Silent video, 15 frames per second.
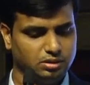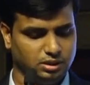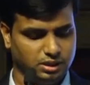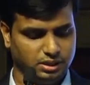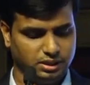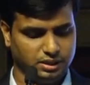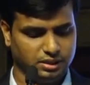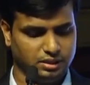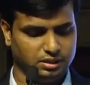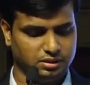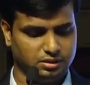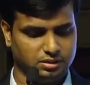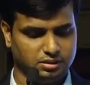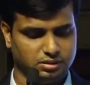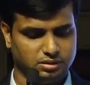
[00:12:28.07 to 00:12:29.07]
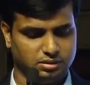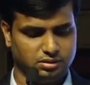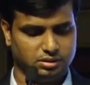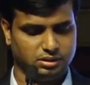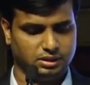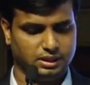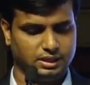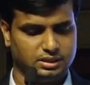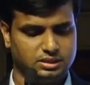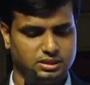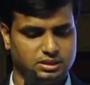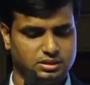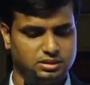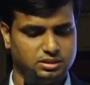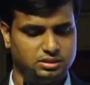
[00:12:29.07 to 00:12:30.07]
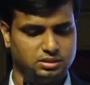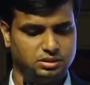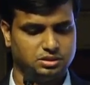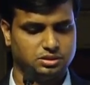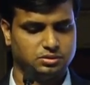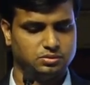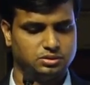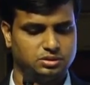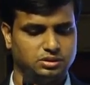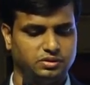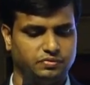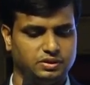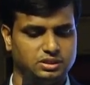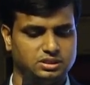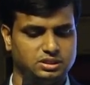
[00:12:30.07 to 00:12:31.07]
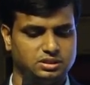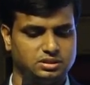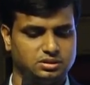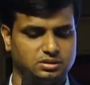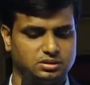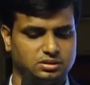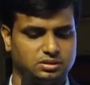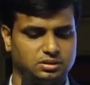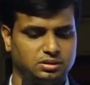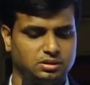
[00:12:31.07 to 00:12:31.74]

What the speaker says: And the x-axis, it shows the different sensors.